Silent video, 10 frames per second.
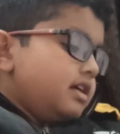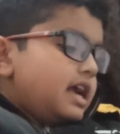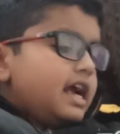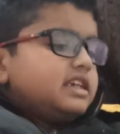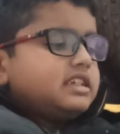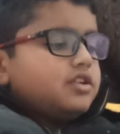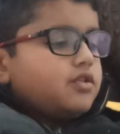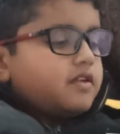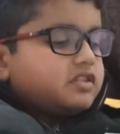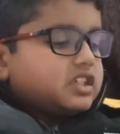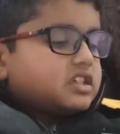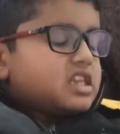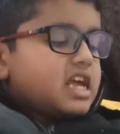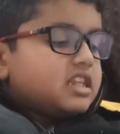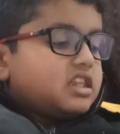As you have just
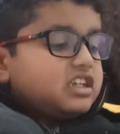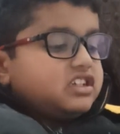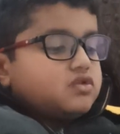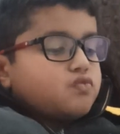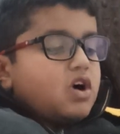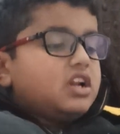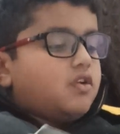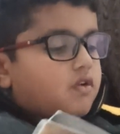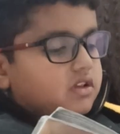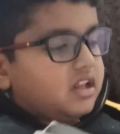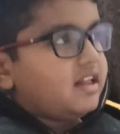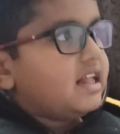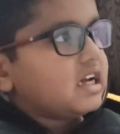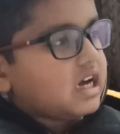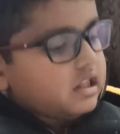said, this is one whole
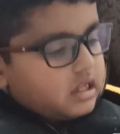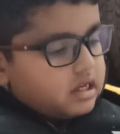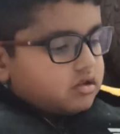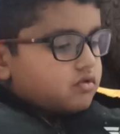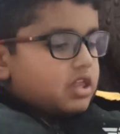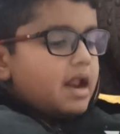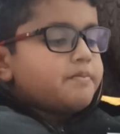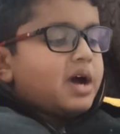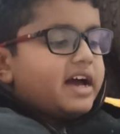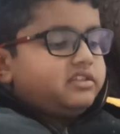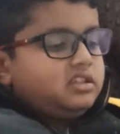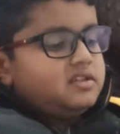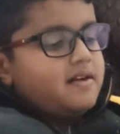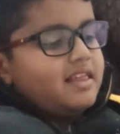cut into 10 parts.